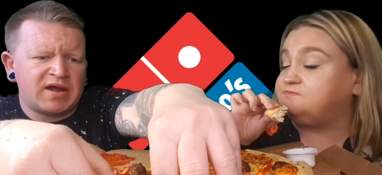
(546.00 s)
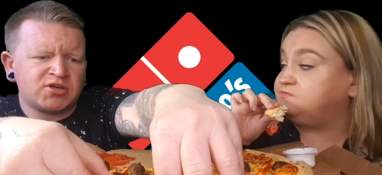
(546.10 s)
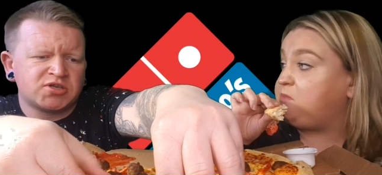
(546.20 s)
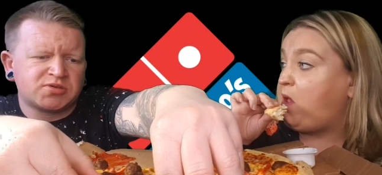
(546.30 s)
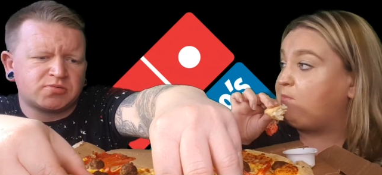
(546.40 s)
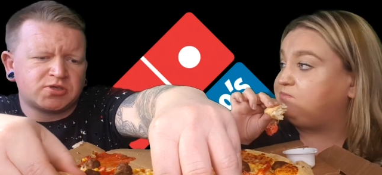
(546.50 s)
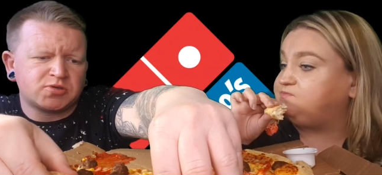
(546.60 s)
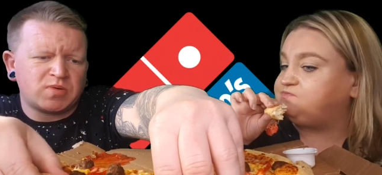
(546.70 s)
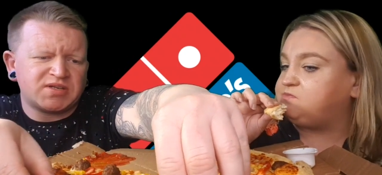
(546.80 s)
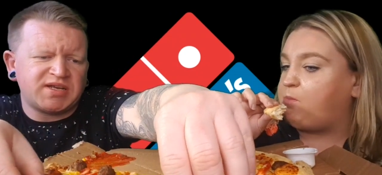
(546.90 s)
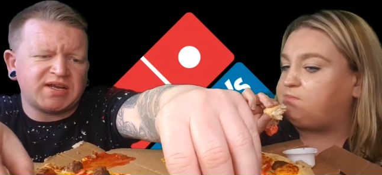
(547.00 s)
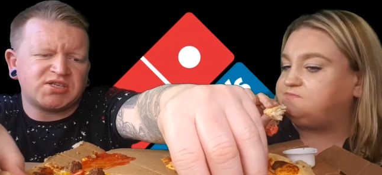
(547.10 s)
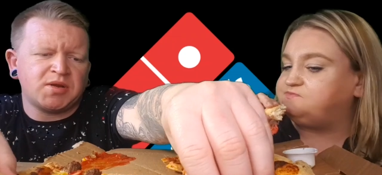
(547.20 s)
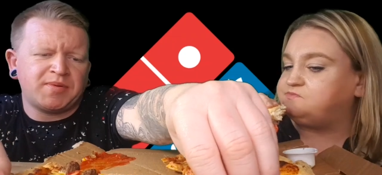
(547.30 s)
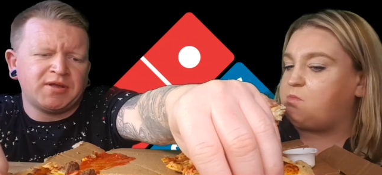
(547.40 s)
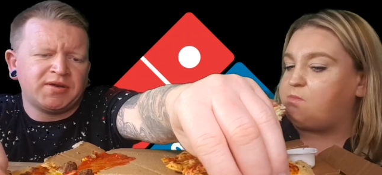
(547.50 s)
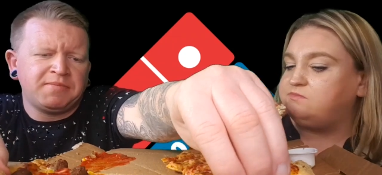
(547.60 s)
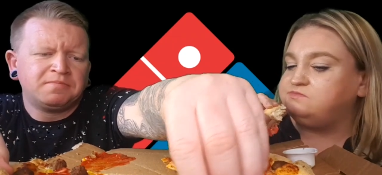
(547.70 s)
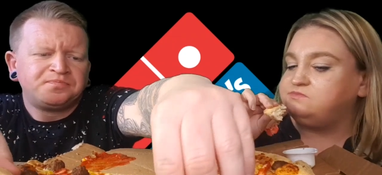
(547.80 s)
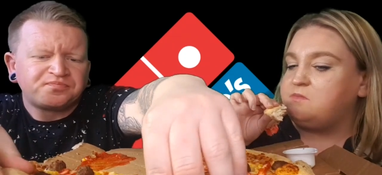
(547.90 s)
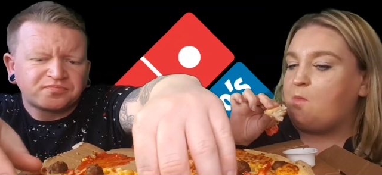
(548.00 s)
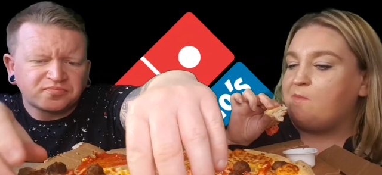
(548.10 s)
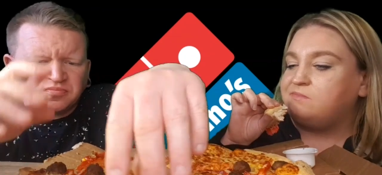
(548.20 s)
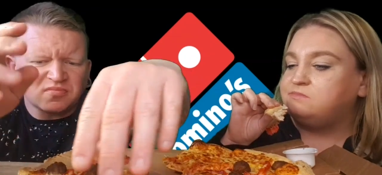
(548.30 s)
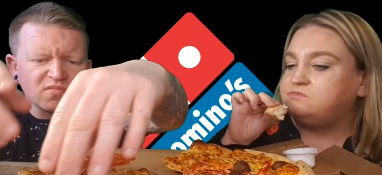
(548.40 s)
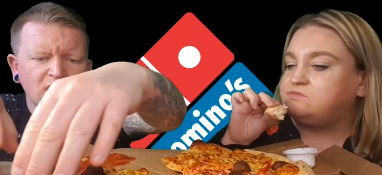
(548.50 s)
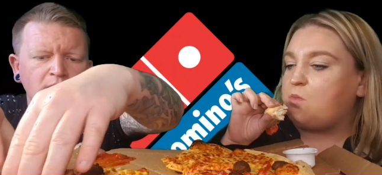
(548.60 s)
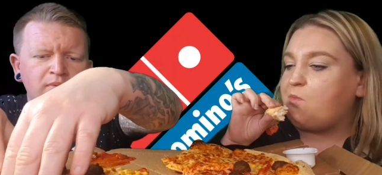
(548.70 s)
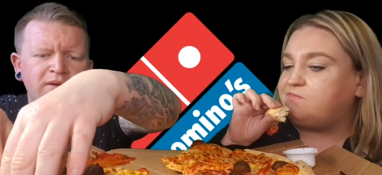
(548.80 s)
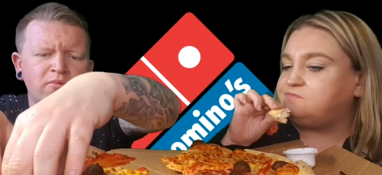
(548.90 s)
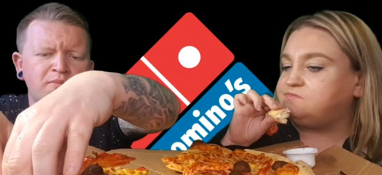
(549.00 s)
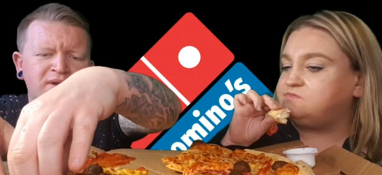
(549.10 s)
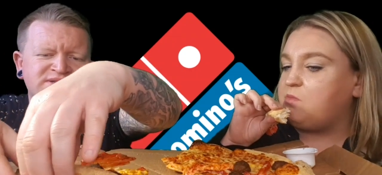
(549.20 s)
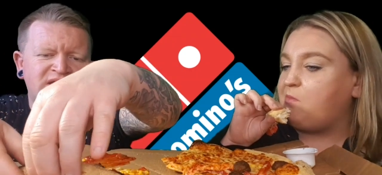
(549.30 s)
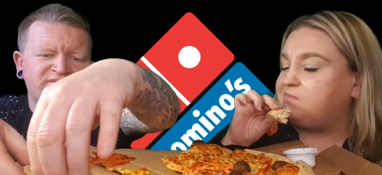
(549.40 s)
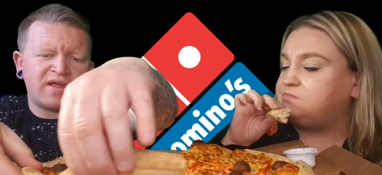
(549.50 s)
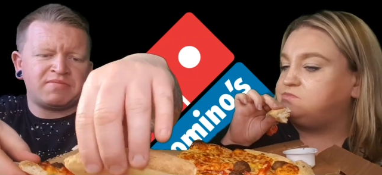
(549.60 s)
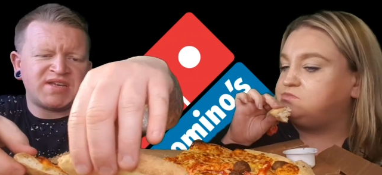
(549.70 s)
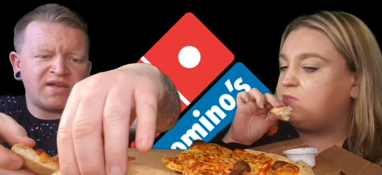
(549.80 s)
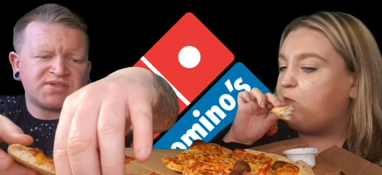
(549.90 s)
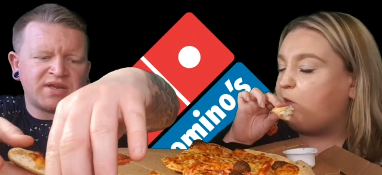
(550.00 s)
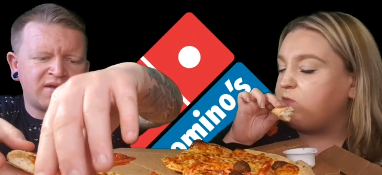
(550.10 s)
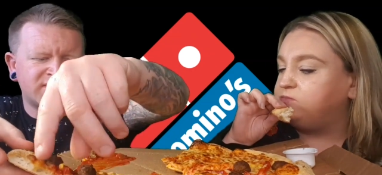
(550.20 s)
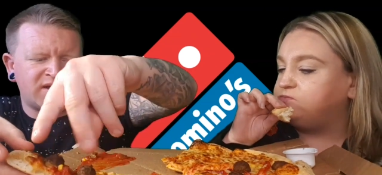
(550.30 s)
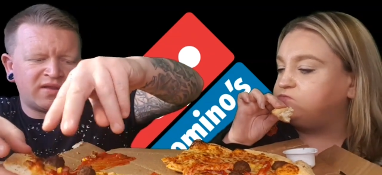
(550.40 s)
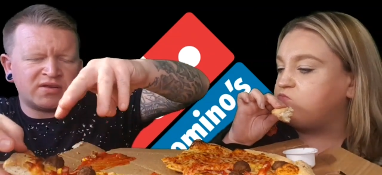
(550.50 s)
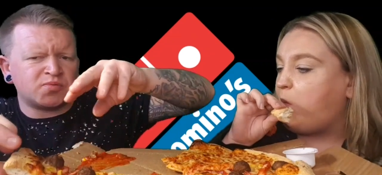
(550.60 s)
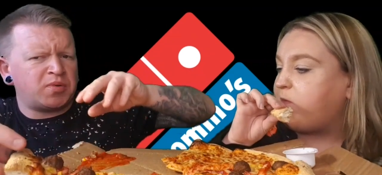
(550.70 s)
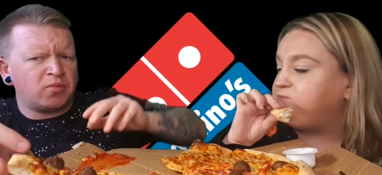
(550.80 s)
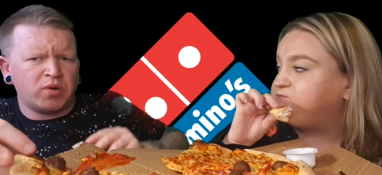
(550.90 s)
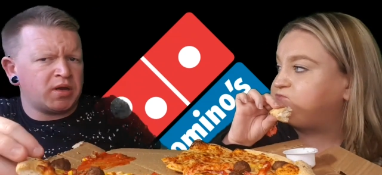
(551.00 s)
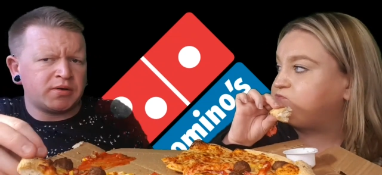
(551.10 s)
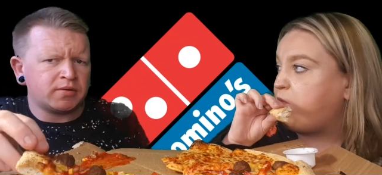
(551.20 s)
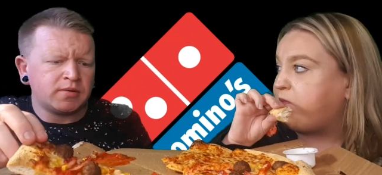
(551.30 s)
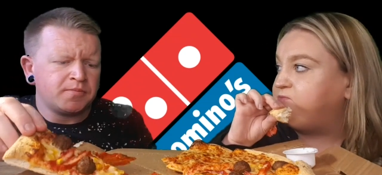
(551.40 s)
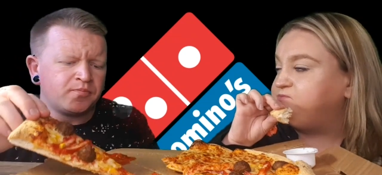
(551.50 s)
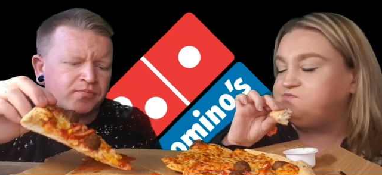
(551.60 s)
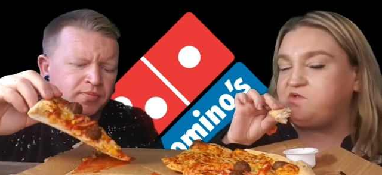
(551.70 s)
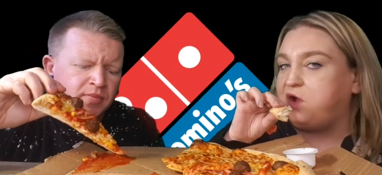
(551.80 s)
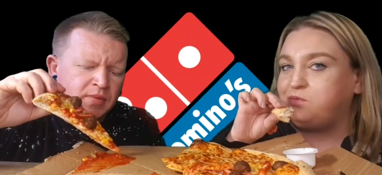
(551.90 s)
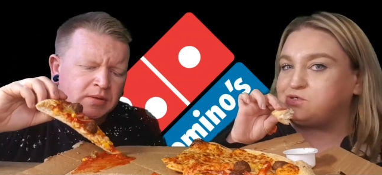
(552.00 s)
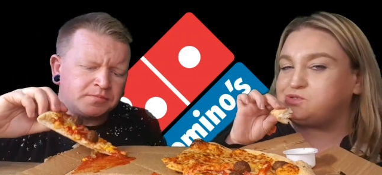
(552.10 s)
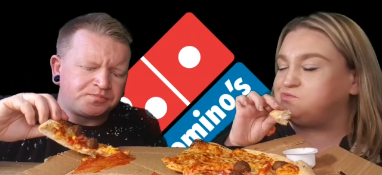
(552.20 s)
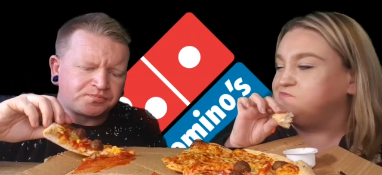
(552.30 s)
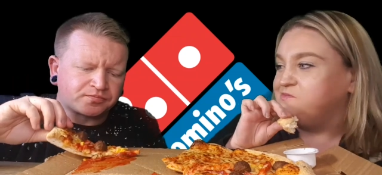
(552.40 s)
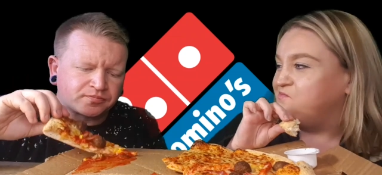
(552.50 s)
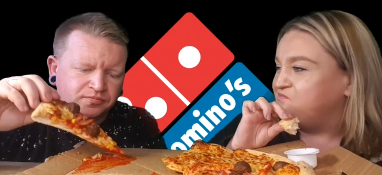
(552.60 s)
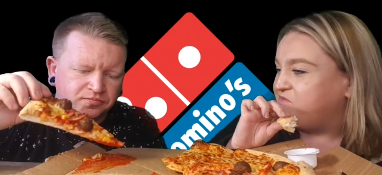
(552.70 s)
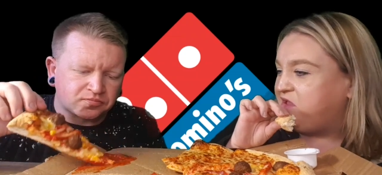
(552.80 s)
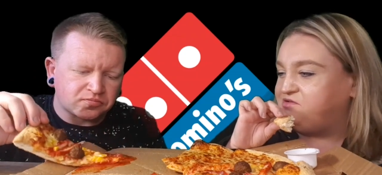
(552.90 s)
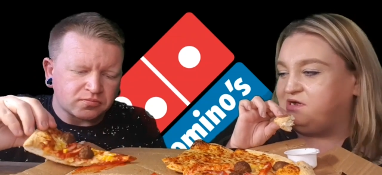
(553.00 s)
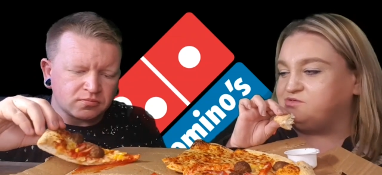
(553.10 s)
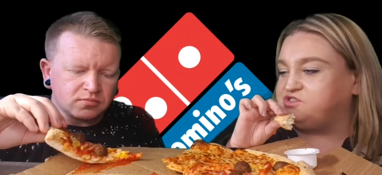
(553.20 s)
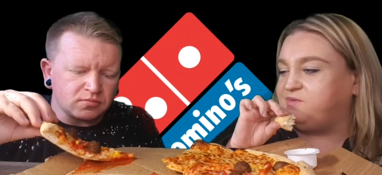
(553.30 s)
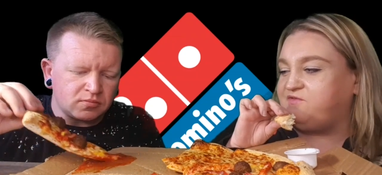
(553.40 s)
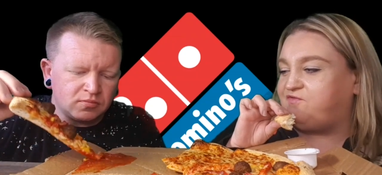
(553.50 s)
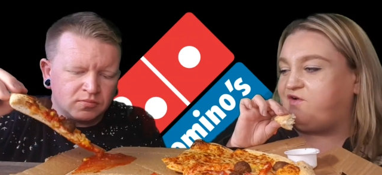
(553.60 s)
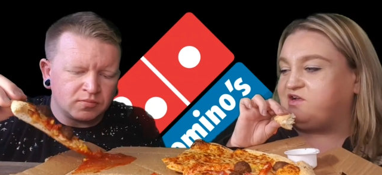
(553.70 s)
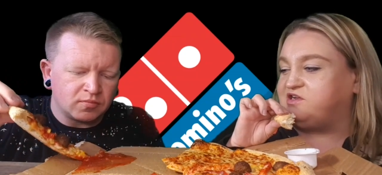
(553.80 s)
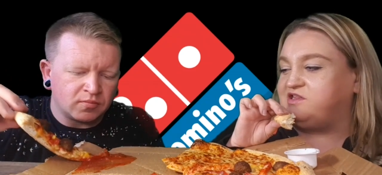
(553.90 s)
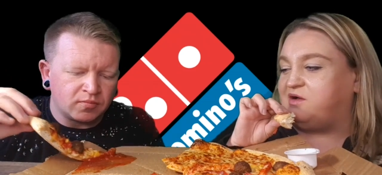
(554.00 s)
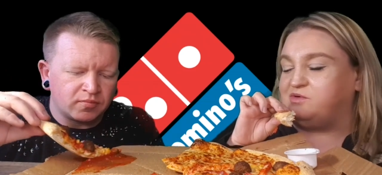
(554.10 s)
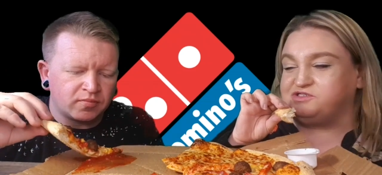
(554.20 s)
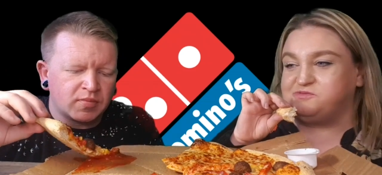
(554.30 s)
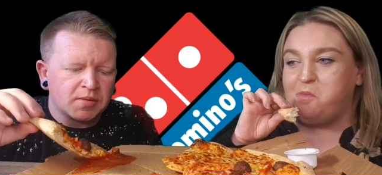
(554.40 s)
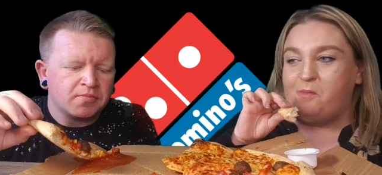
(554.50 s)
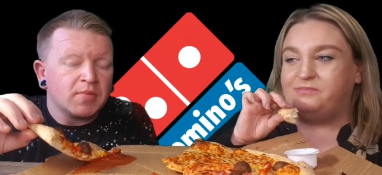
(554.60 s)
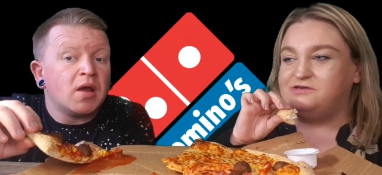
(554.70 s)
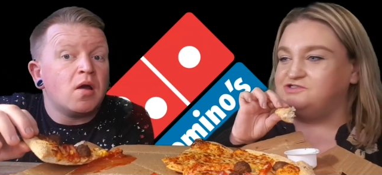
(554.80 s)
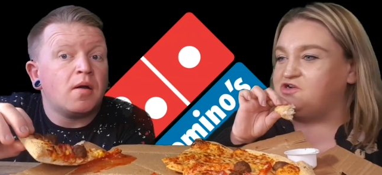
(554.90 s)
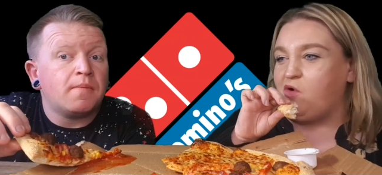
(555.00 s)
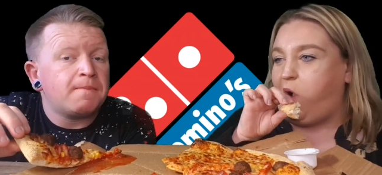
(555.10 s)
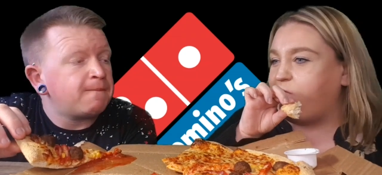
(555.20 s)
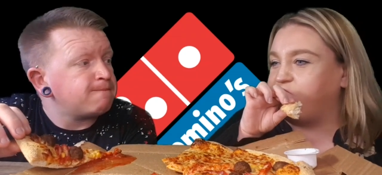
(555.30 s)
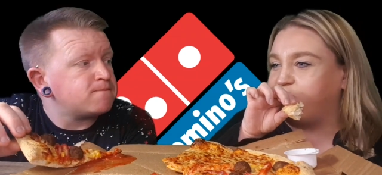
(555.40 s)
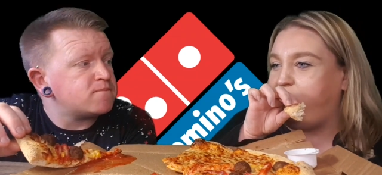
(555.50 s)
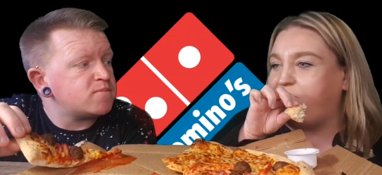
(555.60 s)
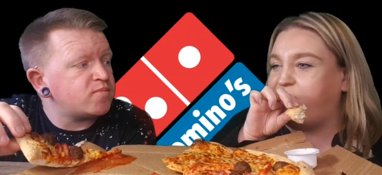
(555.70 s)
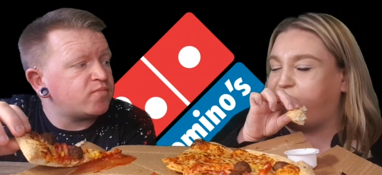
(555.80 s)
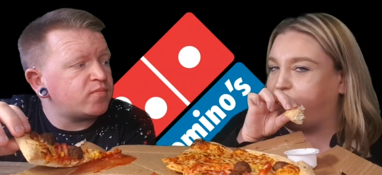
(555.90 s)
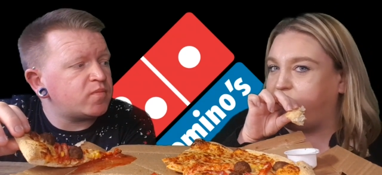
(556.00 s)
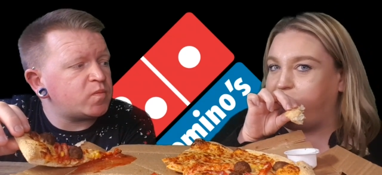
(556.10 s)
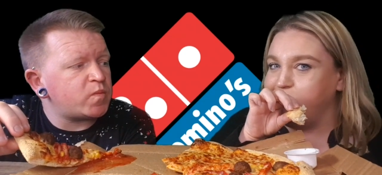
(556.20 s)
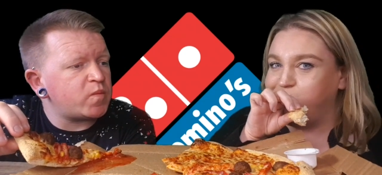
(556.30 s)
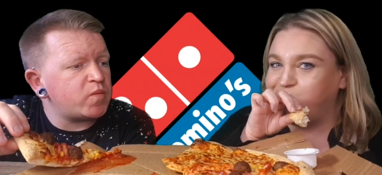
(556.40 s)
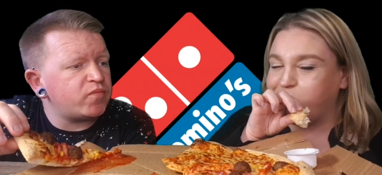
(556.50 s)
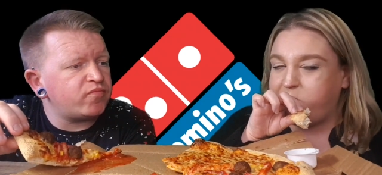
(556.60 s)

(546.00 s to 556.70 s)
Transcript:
Speaker 1: for that. Just wait till you get to your building. But then we went past that then tent today. I was like, that's a bit weird.
Speaker 2: It was, that was a bit freaky, that was. I don't know, it just made me feel like